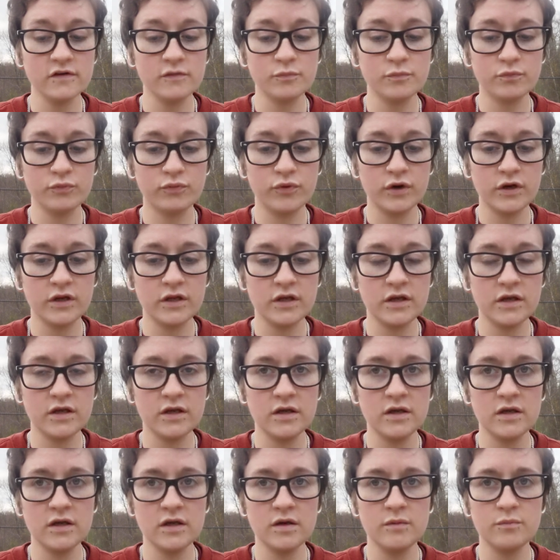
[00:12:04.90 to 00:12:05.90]
is
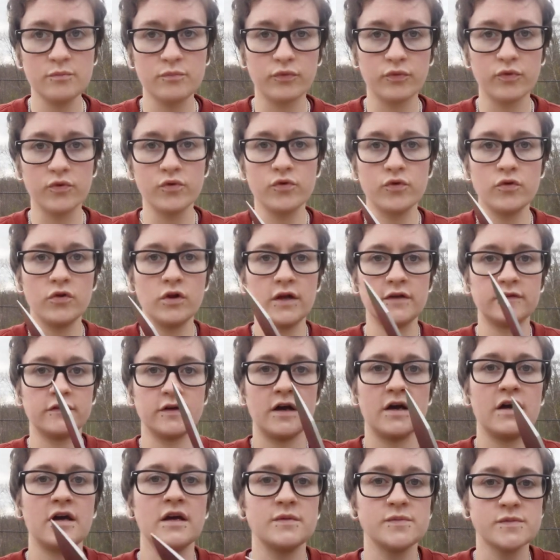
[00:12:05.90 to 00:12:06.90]
pretty brutal at
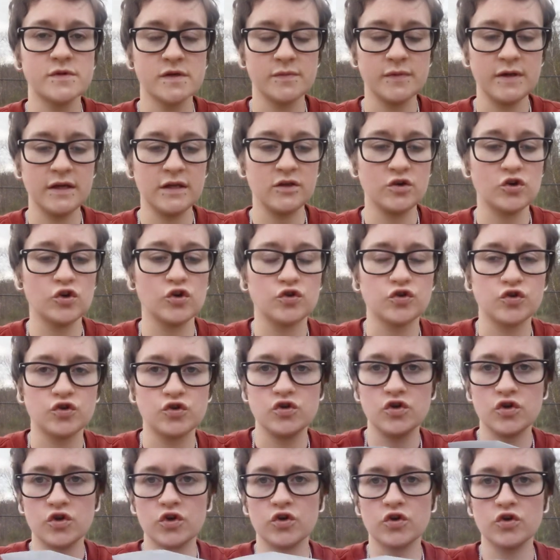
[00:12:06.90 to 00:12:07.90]
times i mean you're
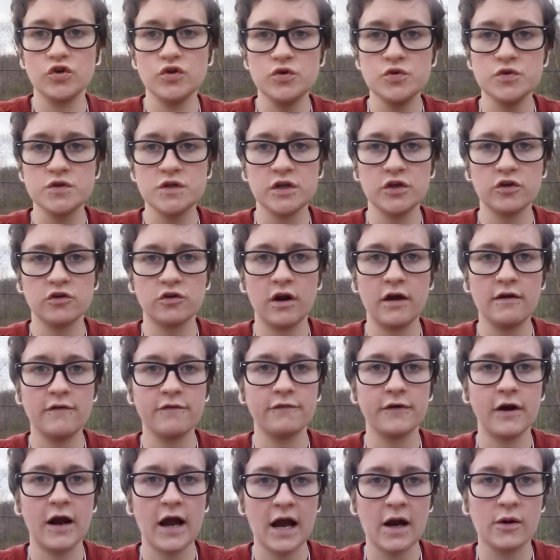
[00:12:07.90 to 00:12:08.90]
you're using your knife
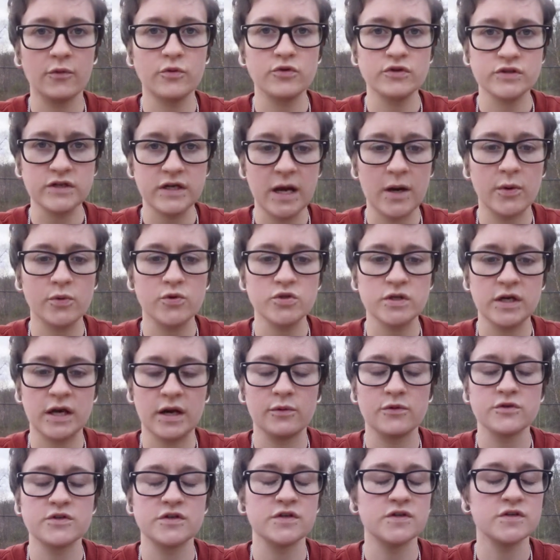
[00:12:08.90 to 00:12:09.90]
for hours and hours and
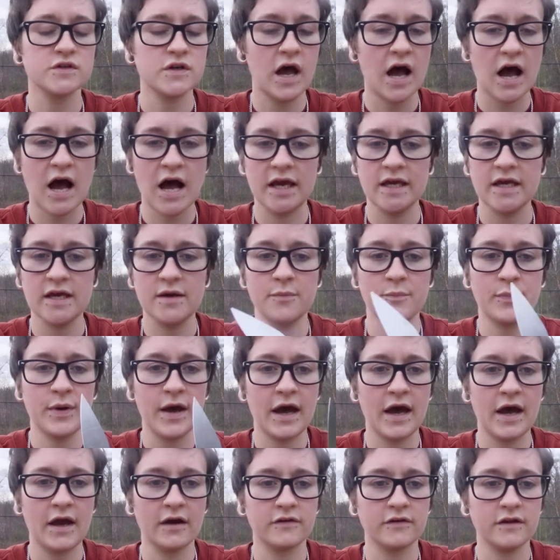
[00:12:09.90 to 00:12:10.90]
hours it's high
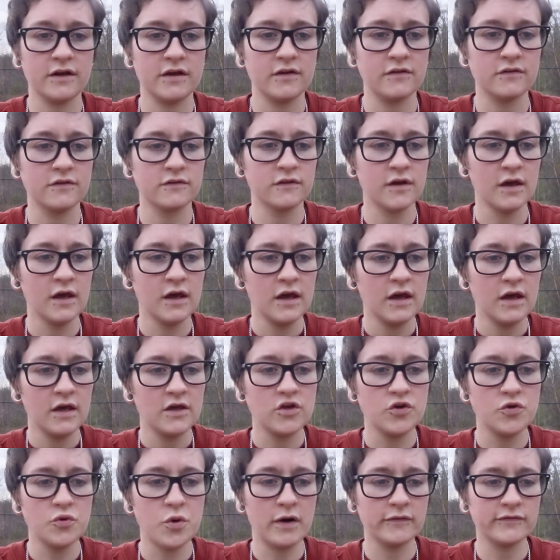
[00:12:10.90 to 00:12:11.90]
impact it's
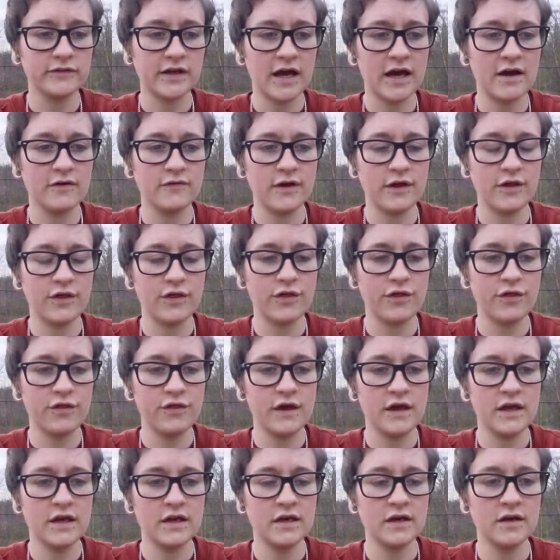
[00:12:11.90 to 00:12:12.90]
you have to have a
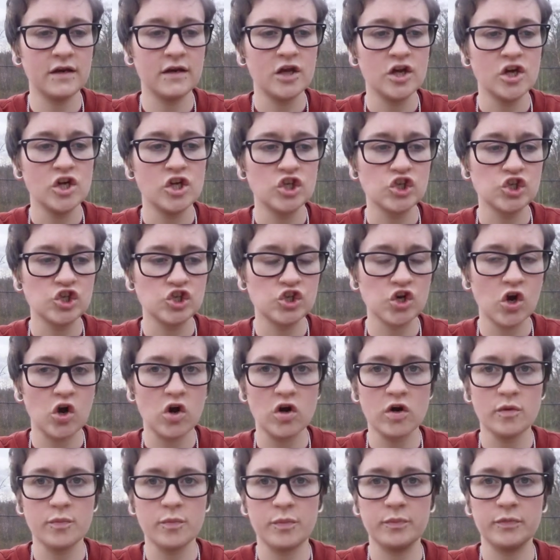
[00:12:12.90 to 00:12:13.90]
thin
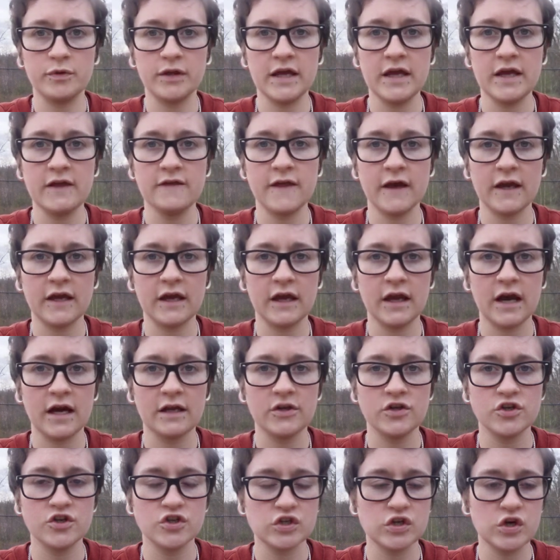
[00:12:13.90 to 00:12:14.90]
sharp blade that can
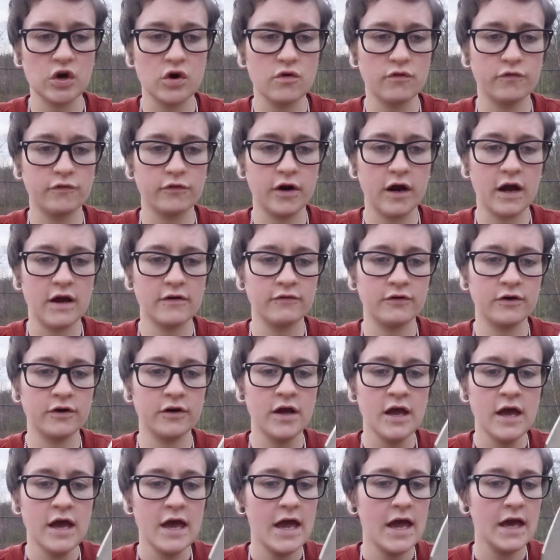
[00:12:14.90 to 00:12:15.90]
kind of just go
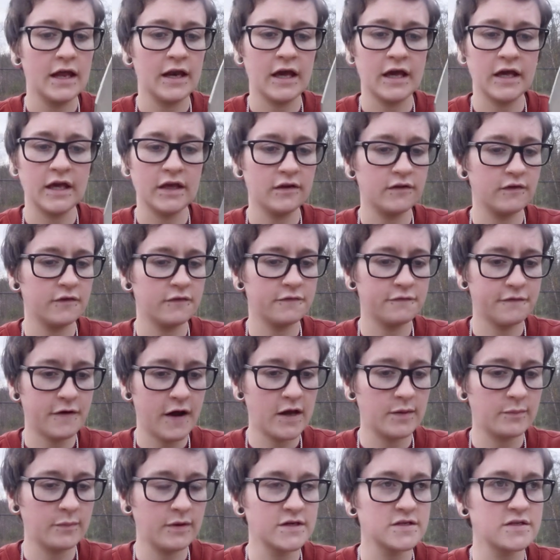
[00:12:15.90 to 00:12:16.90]
forever. And I
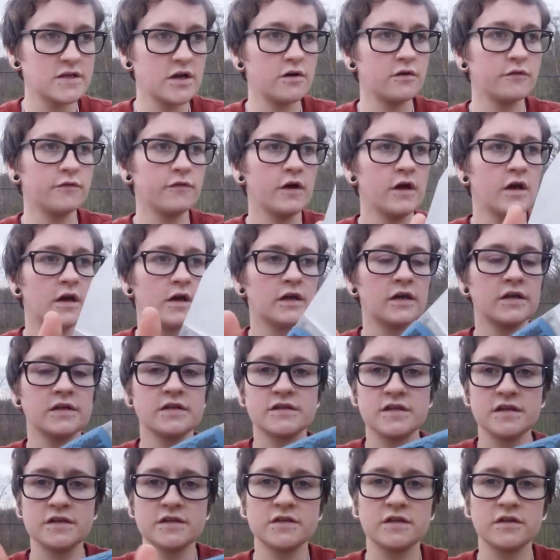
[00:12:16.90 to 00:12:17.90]
find myself
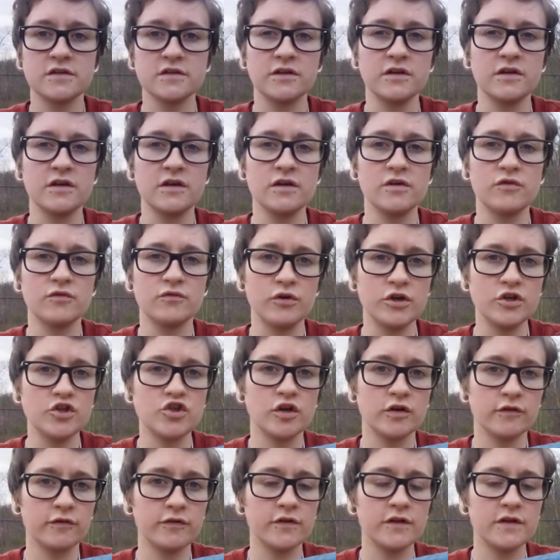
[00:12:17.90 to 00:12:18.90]
consistently
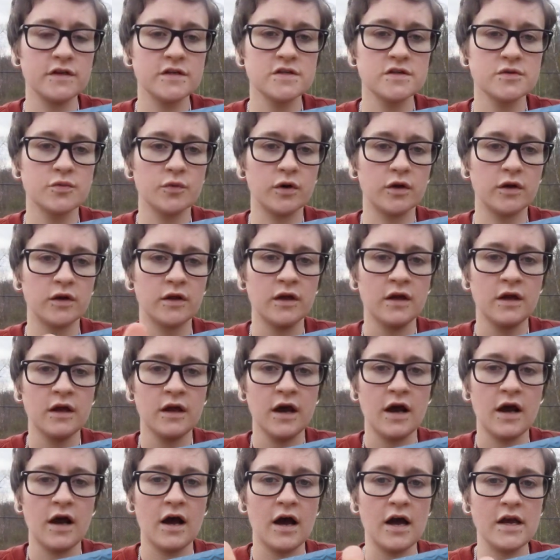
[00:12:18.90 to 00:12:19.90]
reaching for this one.
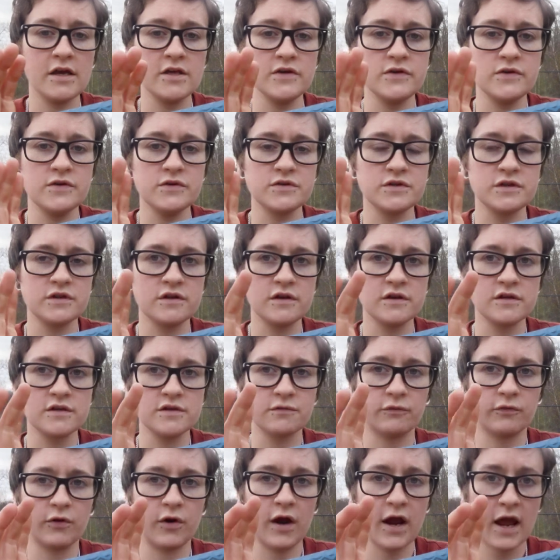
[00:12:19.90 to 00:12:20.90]
I used this
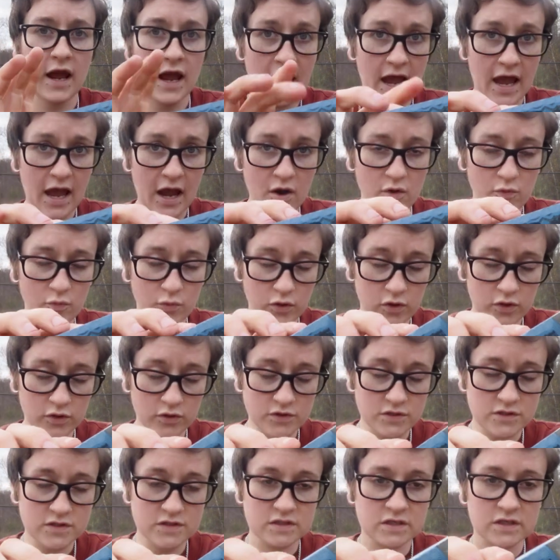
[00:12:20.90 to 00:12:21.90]
for
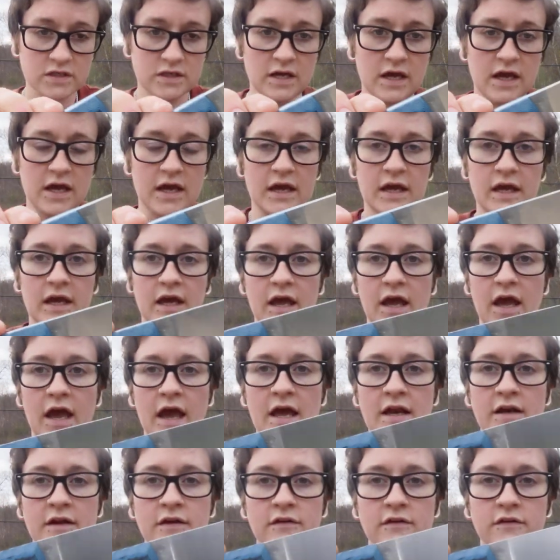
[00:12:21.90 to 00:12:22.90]
hours today
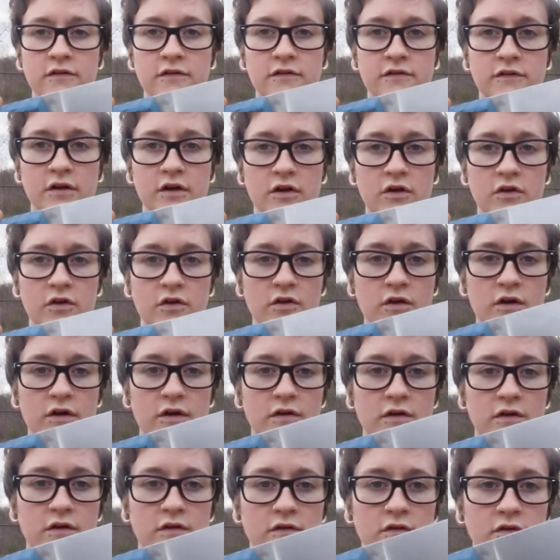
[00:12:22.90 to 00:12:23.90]
and it still
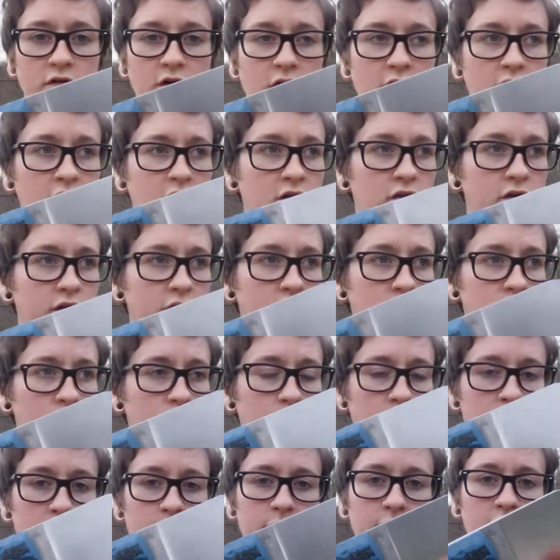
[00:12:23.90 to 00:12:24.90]
is cutting clean through
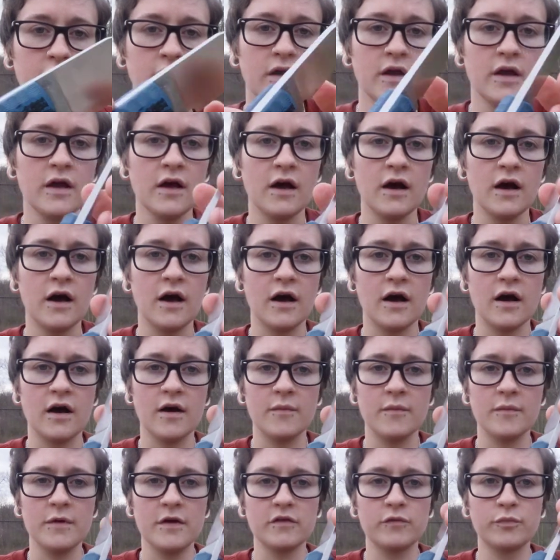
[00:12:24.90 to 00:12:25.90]
paper.
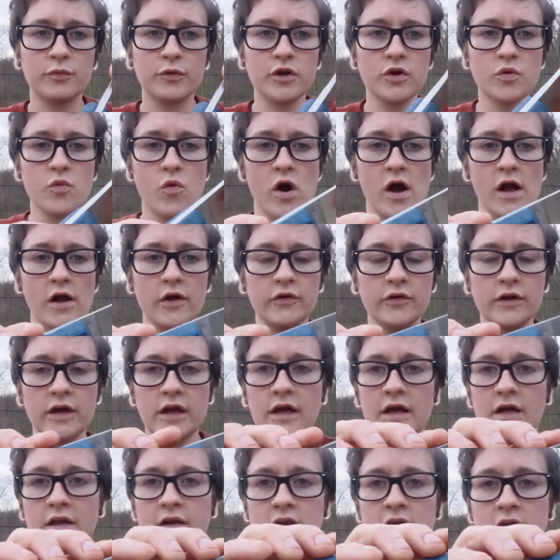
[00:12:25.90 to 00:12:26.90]
Um, it's pretty wild
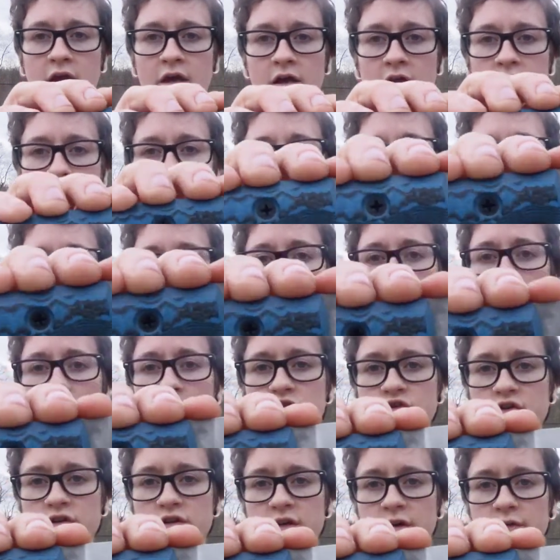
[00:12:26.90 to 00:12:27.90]
and the
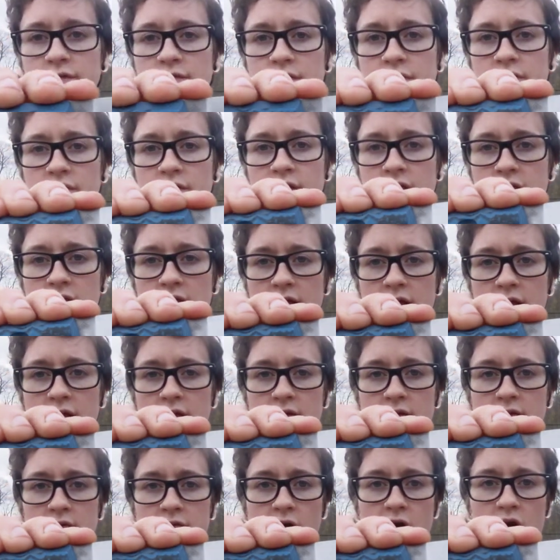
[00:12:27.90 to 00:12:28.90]
geometry definitely
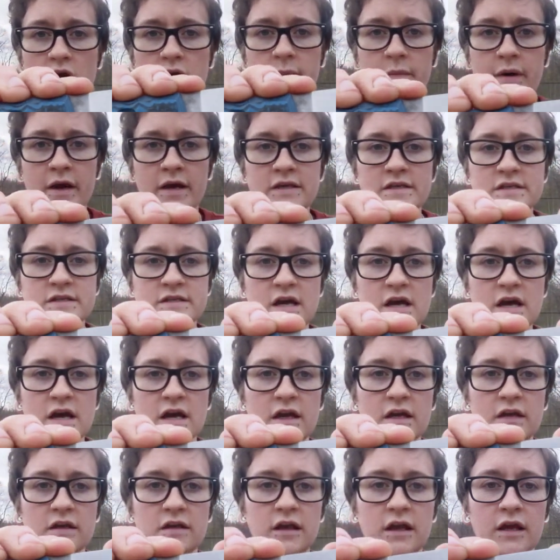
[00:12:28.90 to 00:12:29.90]
is on my
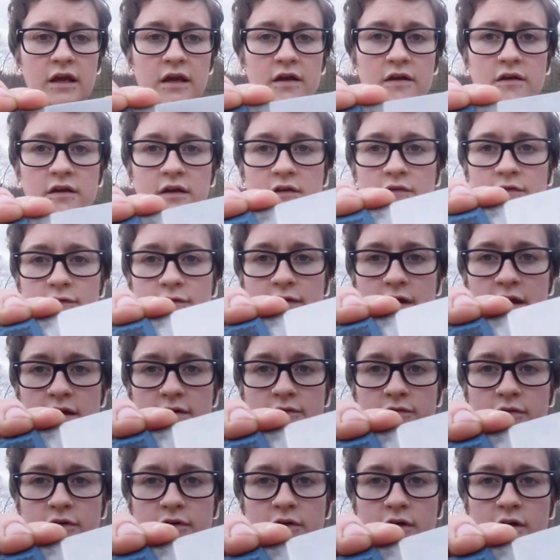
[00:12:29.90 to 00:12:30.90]
side and in
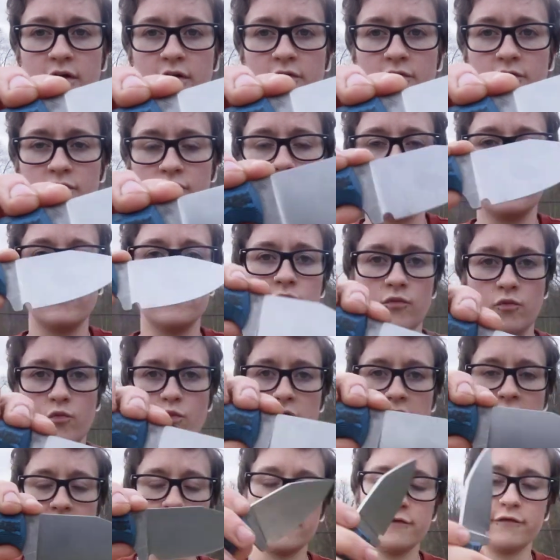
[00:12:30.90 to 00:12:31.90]
favor of
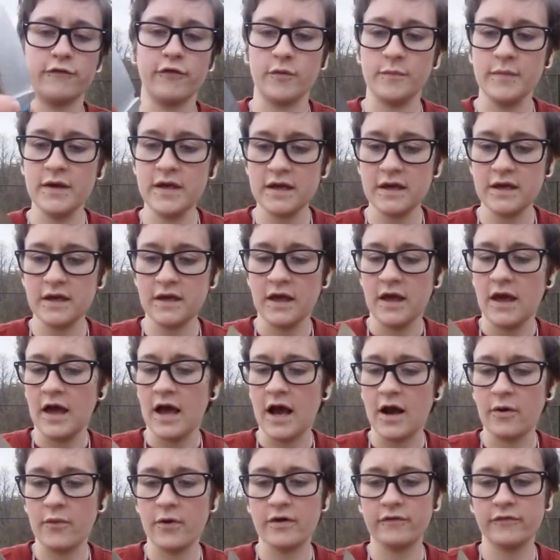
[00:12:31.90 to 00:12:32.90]
winning for me.
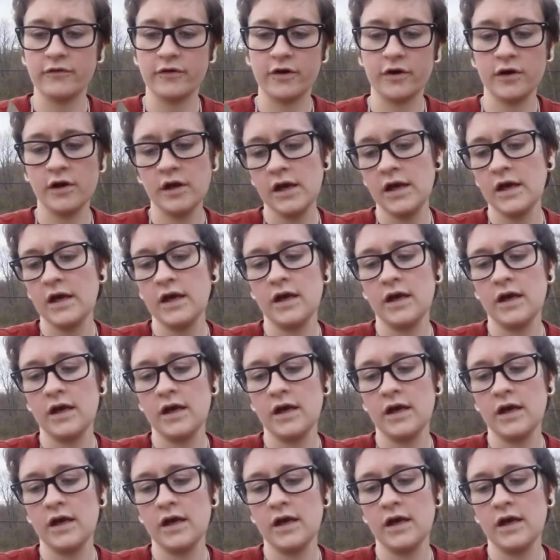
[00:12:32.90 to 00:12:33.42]
However,